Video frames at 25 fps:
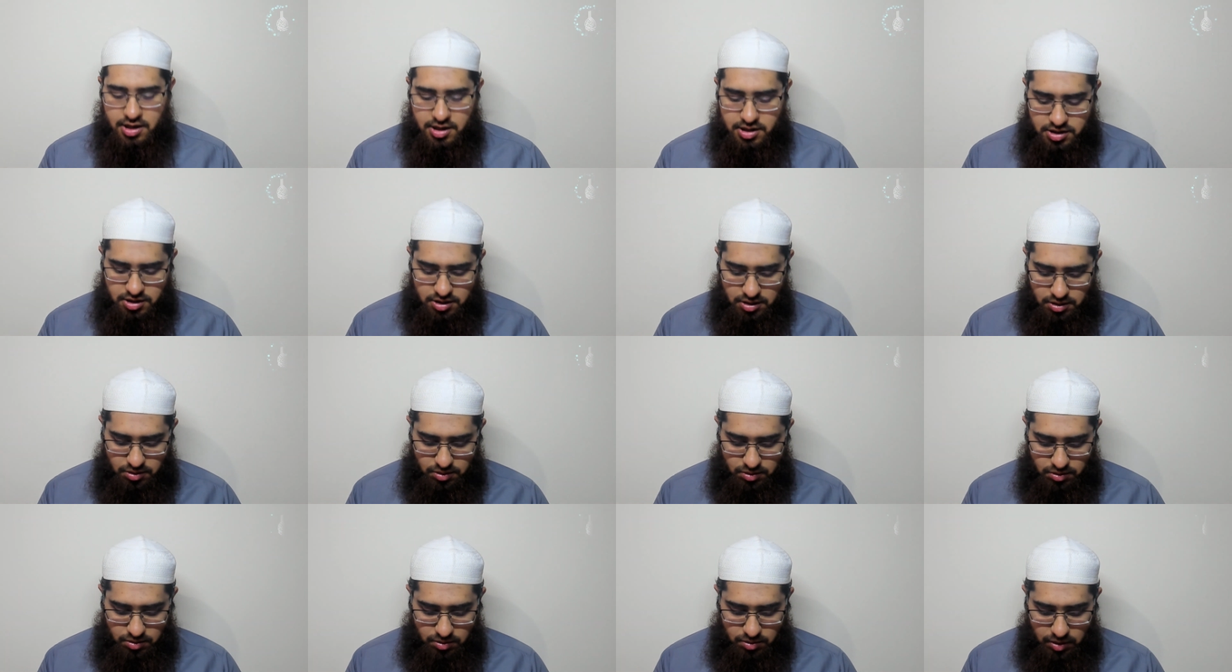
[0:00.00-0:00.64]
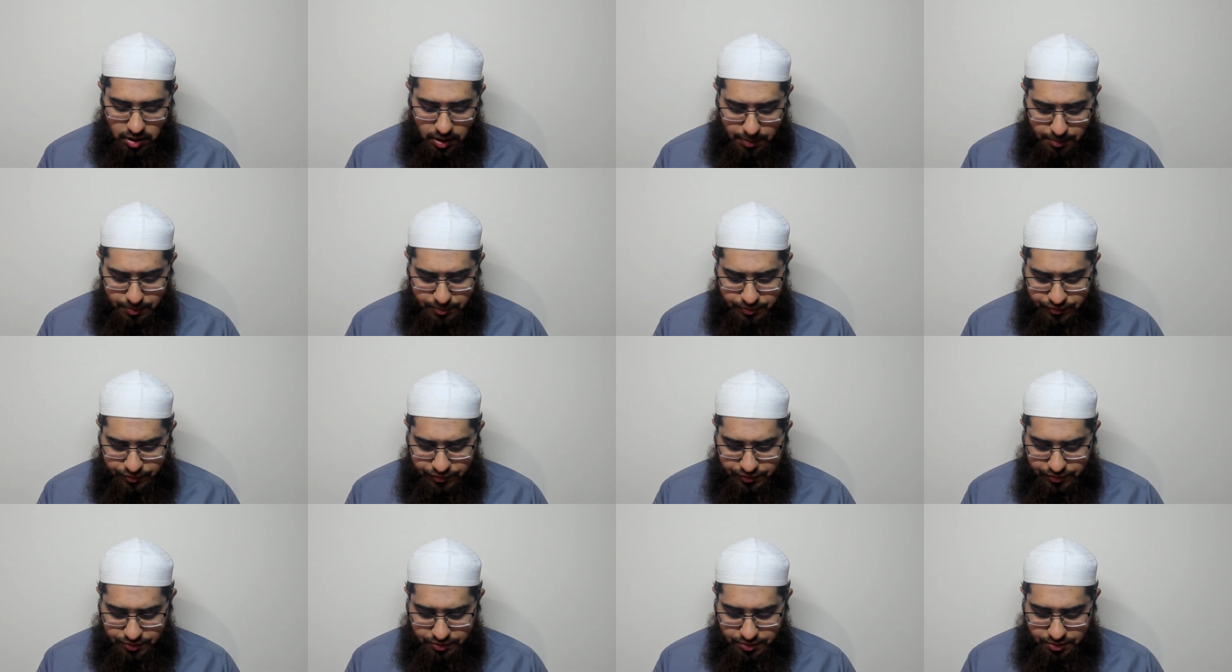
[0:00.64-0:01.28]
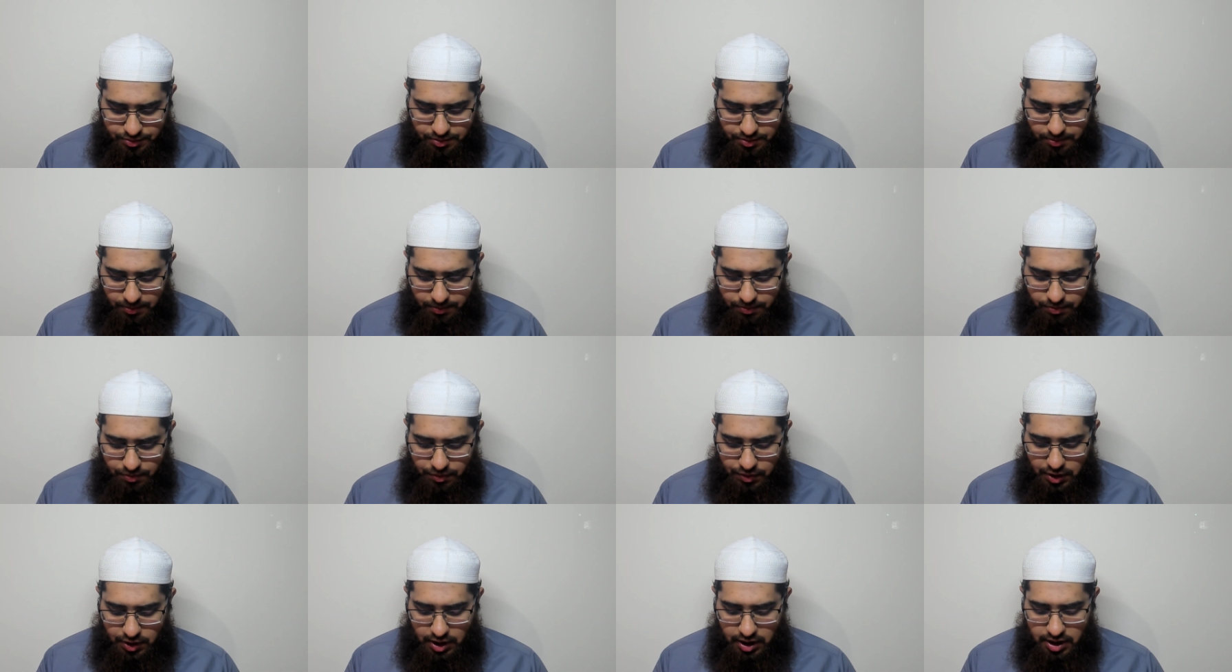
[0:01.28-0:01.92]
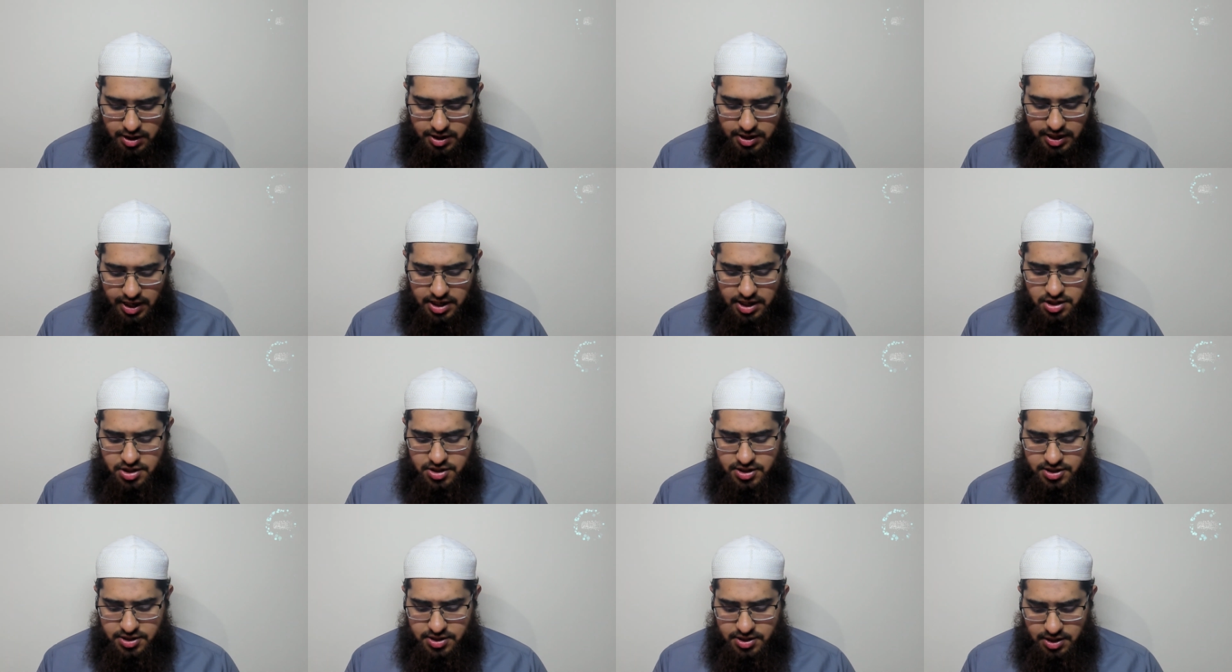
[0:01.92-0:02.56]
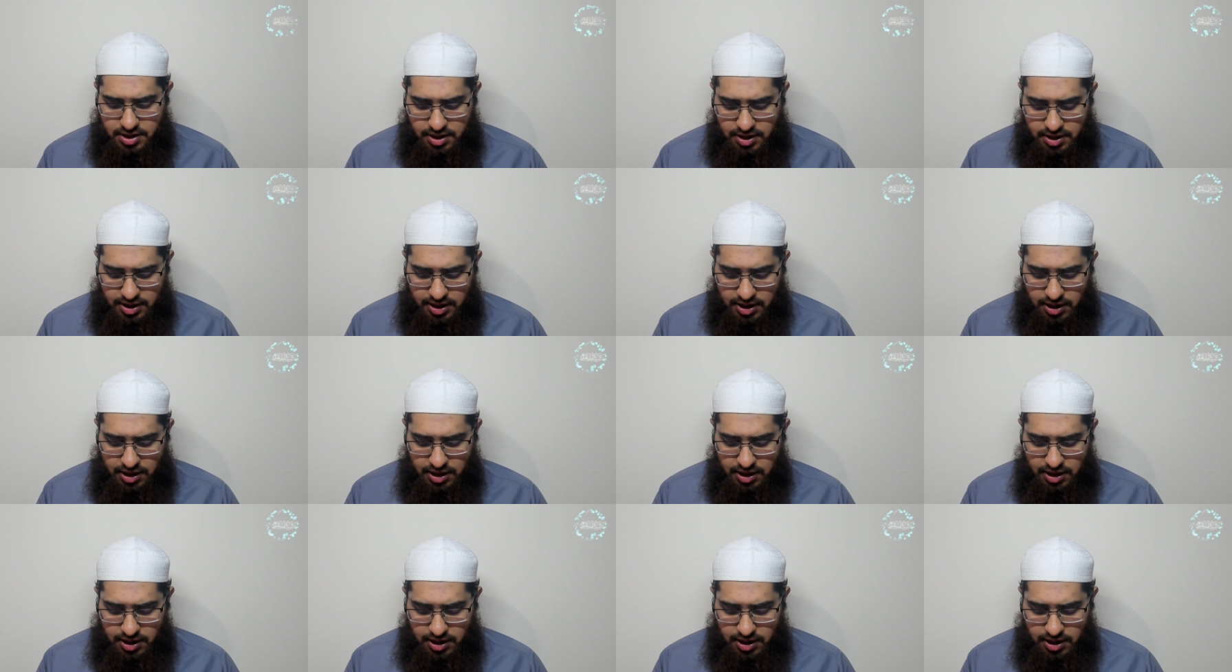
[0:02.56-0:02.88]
So that's